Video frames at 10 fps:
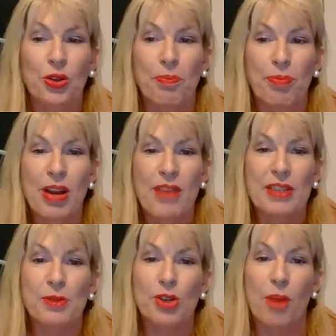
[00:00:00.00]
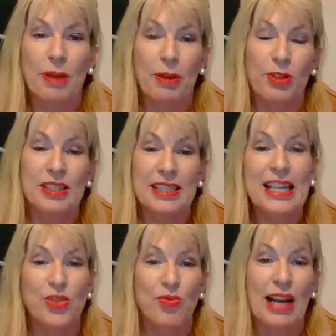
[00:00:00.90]
to the previous topic because
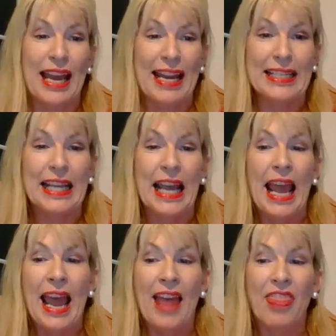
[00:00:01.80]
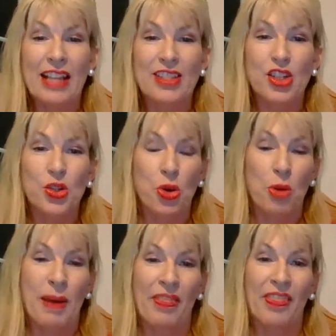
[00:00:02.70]
it does relate, and that's to
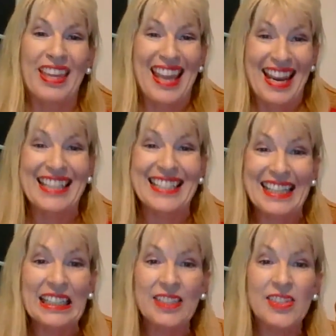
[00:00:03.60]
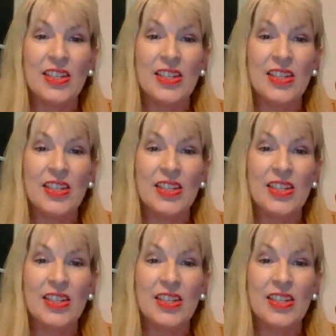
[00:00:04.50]
talk about the endings,